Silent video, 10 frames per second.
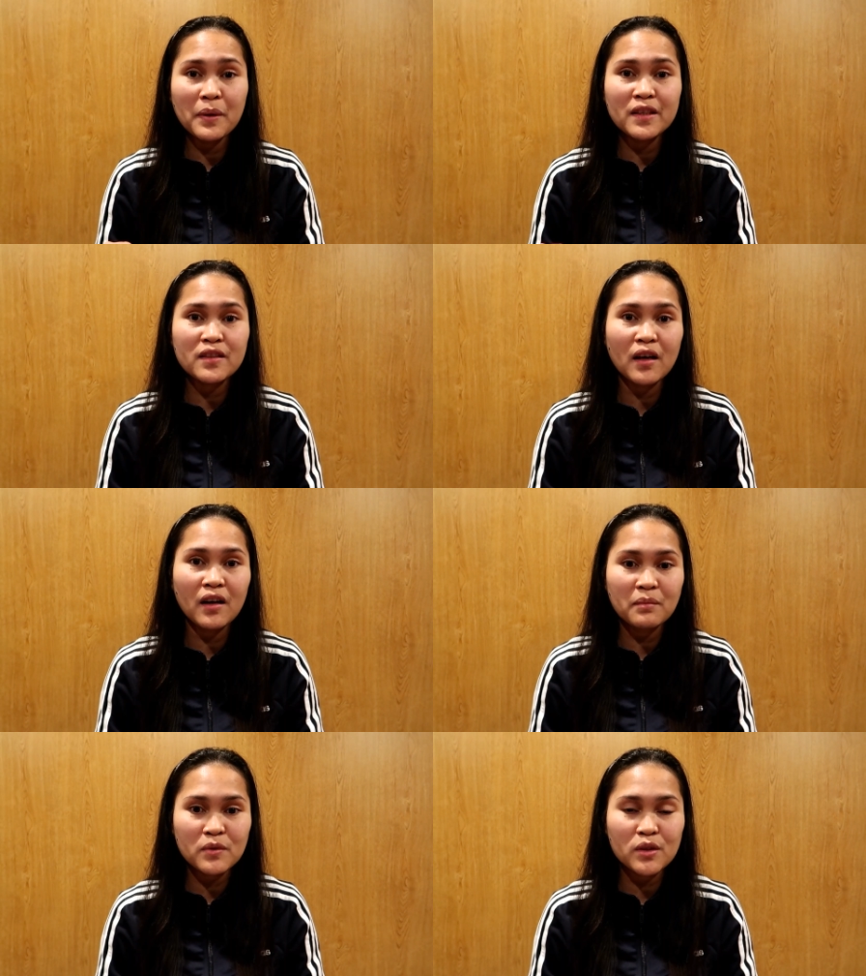me
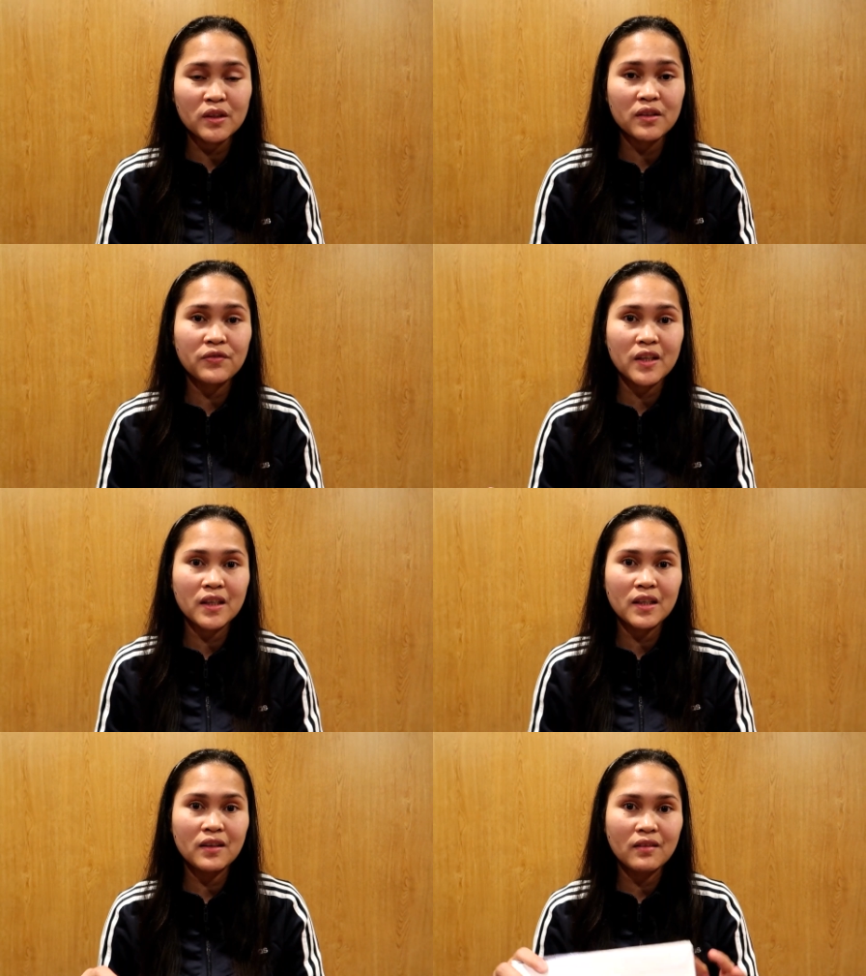some
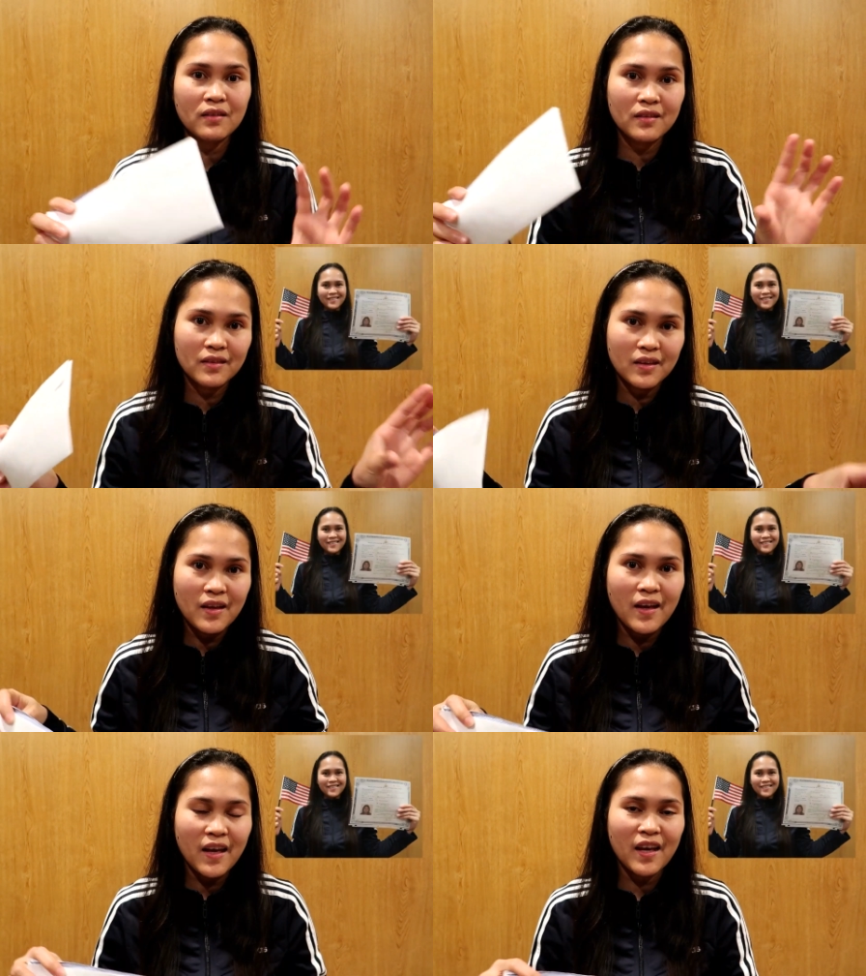certificate
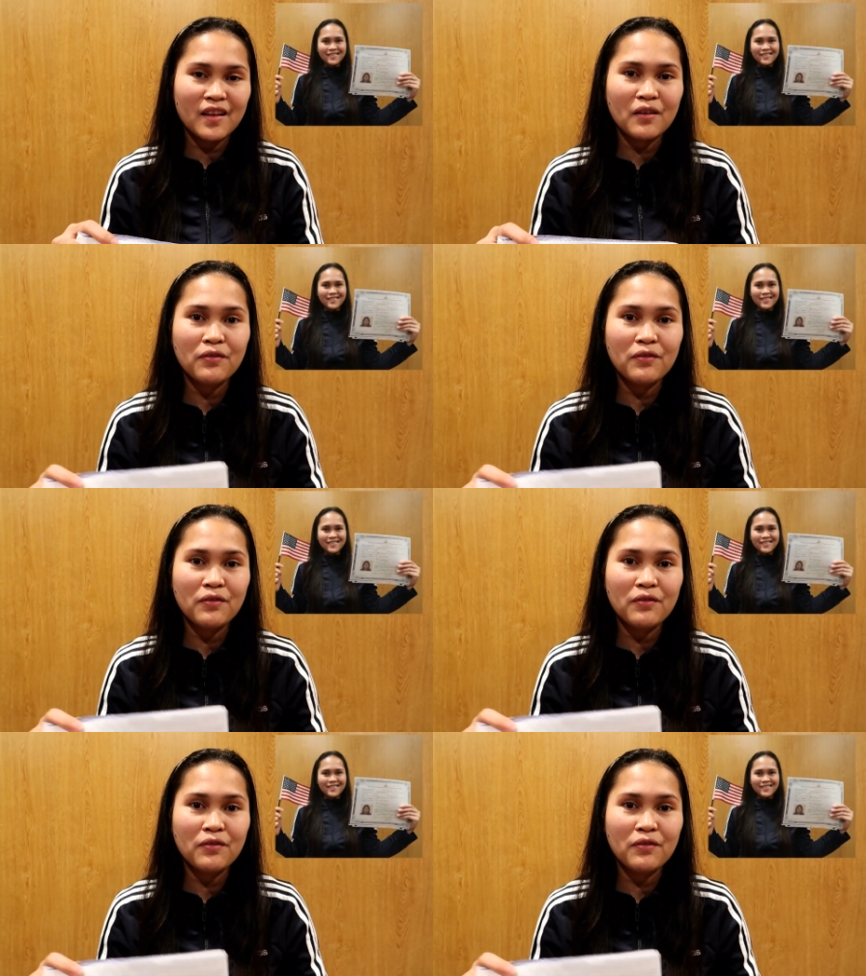and